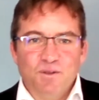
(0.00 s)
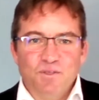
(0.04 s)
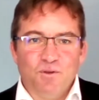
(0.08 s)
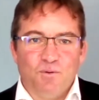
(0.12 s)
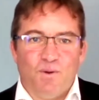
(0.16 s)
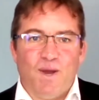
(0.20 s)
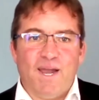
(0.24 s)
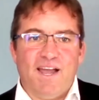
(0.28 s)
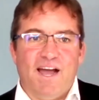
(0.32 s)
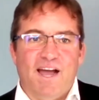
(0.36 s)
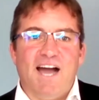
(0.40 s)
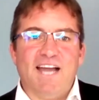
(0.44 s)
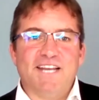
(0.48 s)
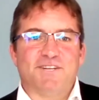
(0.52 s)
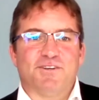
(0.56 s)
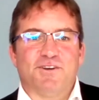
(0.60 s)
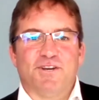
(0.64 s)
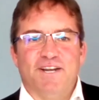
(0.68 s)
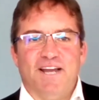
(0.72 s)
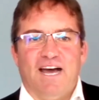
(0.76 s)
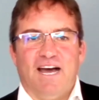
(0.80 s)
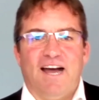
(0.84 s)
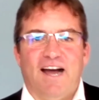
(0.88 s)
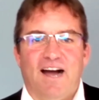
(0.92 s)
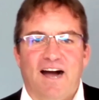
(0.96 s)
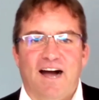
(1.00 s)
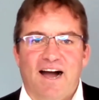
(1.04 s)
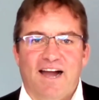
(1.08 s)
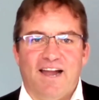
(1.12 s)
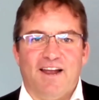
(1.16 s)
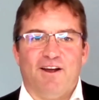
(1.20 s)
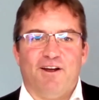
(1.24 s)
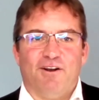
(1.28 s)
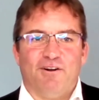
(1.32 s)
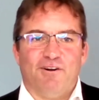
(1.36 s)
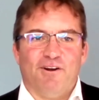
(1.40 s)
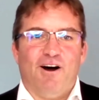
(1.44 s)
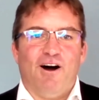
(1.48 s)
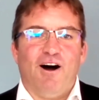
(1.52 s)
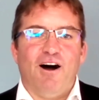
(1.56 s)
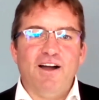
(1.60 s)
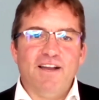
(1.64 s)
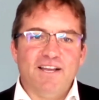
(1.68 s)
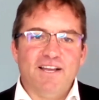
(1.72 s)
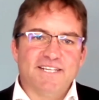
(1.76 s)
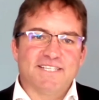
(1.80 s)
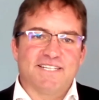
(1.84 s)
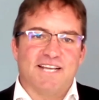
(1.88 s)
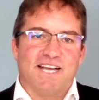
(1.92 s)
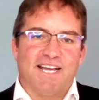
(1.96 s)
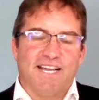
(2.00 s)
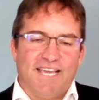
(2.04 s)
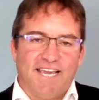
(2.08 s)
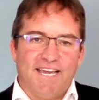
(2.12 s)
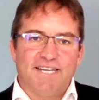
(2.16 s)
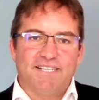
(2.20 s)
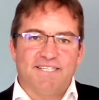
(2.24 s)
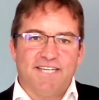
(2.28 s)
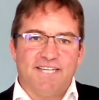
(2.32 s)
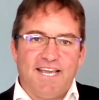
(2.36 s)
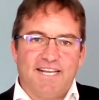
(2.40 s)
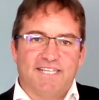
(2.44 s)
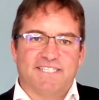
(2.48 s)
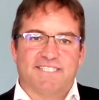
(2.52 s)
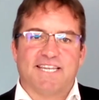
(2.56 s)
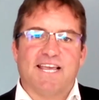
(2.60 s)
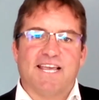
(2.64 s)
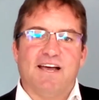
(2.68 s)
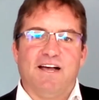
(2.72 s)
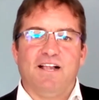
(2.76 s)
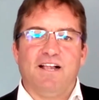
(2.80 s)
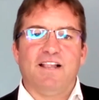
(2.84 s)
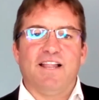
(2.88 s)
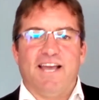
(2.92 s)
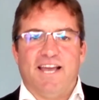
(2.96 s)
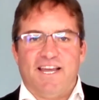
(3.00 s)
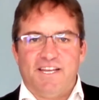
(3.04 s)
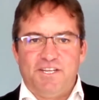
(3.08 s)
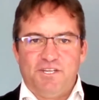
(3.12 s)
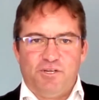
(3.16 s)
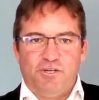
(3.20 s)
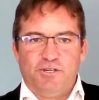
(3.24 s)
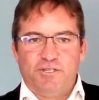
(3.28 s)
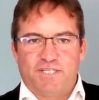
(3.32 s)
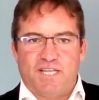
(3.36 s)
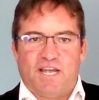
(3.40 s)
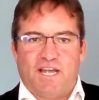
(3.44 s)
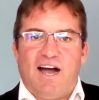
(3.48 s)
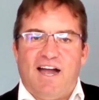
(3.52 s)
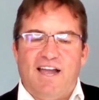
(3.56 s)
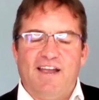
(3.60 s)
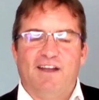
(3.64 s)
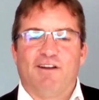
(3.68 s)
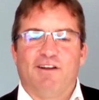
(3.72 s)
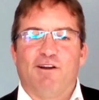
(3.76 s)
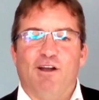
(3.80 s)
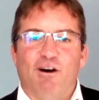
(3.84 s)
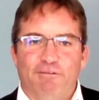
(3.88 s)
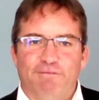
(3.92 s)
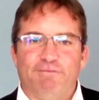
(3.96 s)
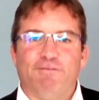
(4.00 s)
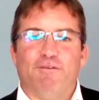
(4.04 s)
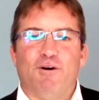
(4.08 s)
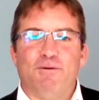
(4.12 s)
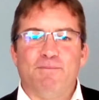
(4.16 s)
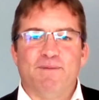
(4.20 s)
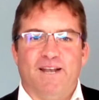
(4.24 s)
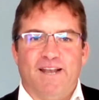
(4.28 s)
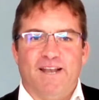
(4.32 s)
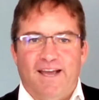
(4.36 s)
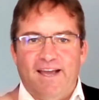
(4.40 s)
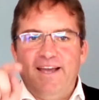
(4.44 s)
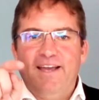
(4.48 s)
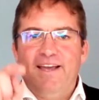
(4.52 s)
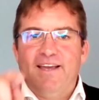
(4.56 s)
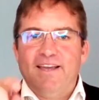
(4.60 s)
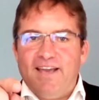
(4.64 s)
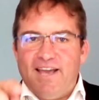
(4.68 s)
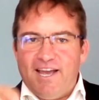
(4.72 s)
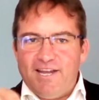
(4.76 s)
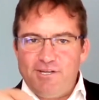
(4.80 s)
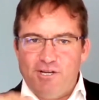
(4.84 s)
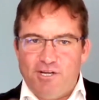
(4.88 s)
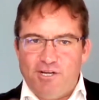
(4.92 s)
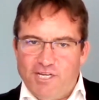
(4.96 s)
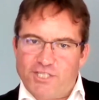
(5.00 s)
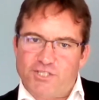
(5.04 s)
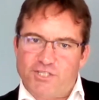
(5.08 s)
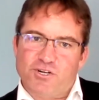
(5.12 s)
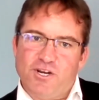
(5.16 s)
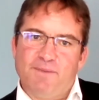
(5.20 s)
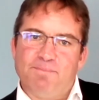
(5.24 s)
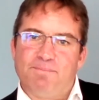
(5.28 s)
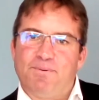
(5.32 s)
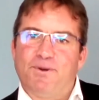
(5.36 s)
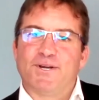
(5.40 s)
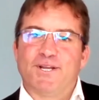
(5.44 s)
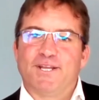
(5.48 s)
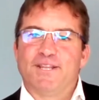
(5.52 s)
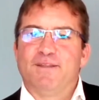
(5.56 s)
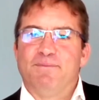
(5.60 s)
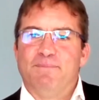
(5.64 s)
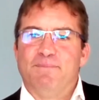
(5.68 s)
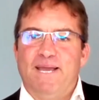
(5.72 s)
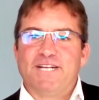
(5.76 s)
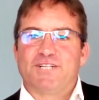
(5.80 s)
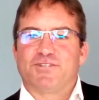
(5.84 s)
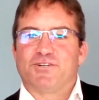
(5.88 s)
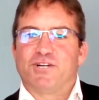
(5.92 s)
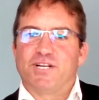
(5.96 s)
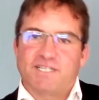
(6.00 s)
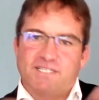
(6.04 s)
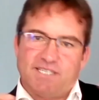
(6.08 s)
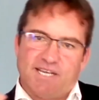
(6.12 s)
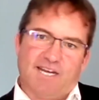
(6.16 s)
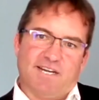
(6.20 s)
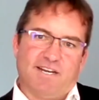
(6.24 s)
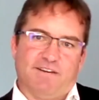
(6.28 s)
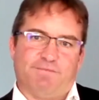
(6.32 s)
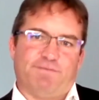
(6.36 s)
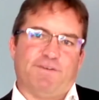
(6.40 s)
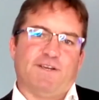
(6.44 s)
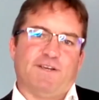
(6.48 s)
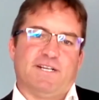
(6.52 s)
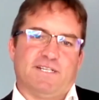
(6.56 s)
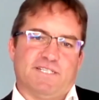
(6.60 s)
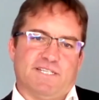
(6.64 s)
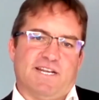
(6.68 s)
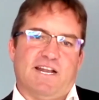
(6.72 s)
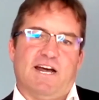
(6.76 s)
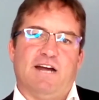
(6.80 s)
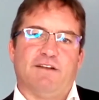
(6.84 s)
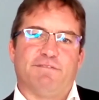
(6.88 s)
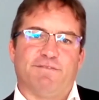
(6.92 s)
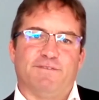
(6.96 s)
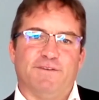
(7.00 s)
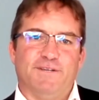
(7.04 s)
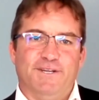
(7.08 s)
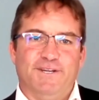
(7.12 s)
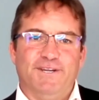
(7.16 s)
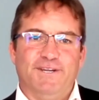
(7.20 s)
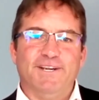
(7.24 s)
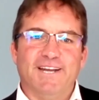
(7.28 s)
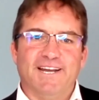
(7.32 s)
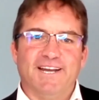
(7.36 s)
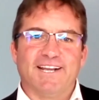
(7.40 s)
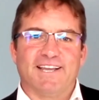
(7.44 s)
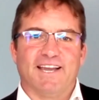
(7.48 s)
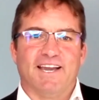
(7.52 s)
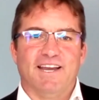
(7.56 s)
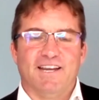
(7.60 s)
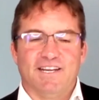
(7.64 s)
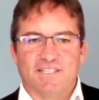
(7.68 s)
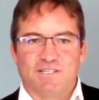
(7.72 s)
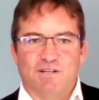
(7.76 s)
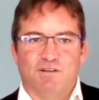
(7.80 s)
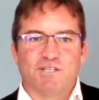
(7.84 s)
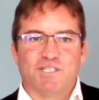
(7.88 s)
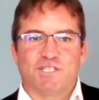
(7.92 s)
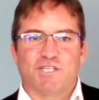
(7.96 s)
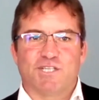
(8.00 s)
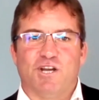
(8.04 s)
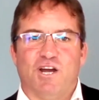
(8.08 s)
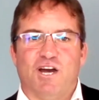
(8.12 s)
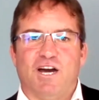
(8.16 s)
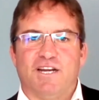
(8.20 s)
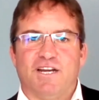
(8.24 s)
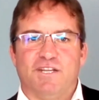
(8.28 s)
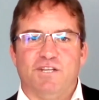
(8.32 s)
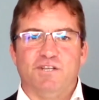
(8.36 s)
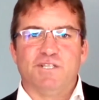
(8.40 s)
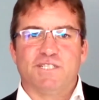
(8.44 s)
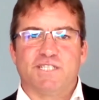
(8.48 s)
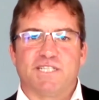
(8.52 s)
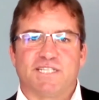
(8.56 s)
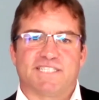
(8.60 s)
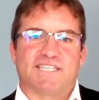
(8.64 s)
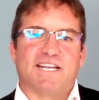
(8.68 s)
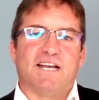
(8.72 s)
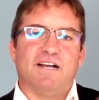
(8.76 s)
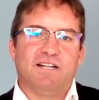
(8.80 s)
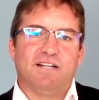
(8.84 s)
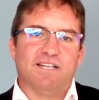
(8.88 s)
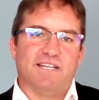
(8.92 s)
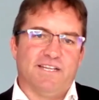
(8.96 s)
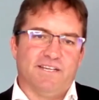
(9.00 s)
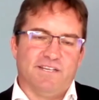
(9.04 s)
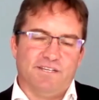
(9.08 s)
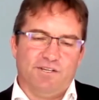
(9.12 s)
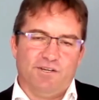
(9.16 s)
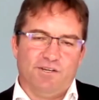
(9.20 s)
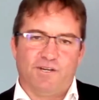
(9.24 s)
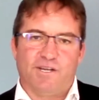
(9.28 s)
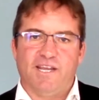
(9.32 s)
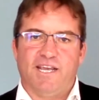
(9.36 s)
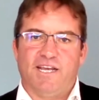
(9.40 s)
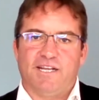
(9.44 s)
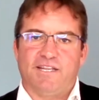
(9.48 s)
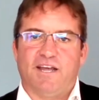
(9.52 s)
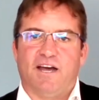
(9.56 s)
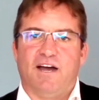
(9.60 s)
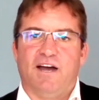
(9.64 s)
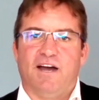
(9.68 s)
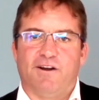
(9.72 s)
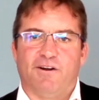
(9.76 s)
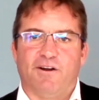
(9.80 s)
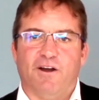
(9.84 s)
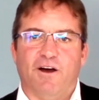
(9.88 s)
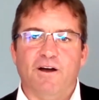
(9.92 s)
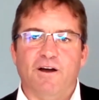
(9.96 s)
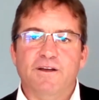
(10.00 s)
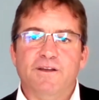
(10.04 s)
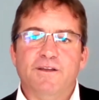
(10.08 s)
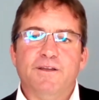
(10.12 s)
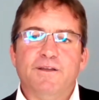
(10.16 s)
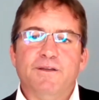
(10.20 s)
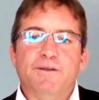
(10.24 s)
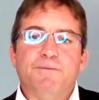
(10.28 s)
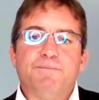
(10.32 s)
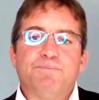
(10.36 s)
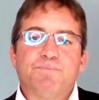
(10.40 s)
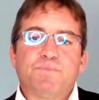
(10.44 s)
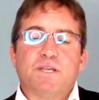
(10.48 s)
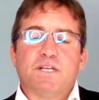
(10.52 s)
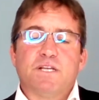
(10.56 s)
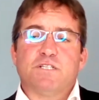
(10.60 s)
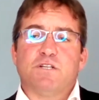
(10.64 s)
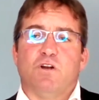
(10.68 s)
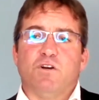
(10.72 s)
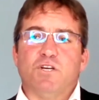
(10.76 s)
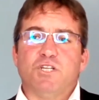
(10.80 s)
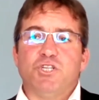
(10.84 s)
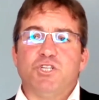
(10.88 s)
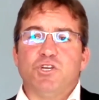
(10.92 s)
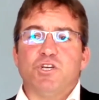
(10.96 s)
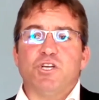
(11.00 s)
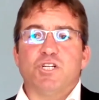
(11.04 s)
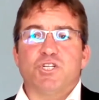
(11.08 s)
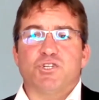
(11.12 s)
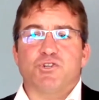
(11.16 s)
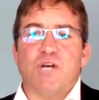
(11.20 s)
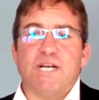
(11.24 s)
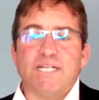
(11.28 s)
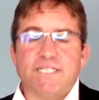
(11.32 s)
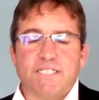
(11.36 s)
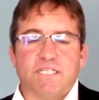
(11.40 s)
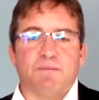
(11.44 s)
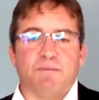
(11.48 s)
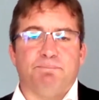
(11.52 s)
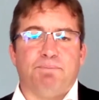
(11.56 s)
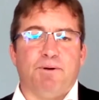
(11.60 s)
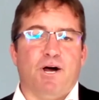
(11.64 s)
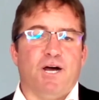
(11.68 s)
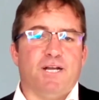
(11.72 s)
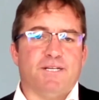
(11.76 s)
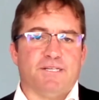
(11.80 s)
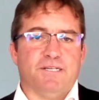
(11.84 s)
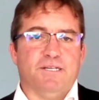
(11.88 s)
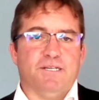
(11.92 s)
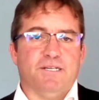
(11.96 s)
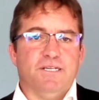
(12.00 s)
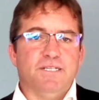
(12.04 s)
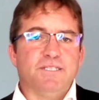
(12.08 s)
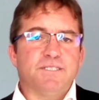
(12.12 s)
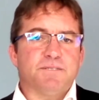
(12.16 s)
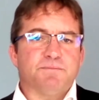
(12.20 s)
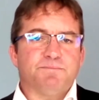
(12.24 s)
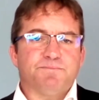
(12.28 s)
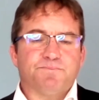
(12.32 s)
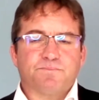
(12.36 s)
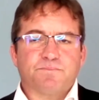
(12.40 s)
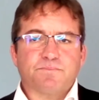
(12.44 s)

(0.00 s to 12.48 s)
The way I do an IRR is I get Excel and you use the IRR formula and you literally put in the metrics and it figures it out for you. Okay. And as long as you know how to use Excel, then you can get the IRR. As long as you can trust the partners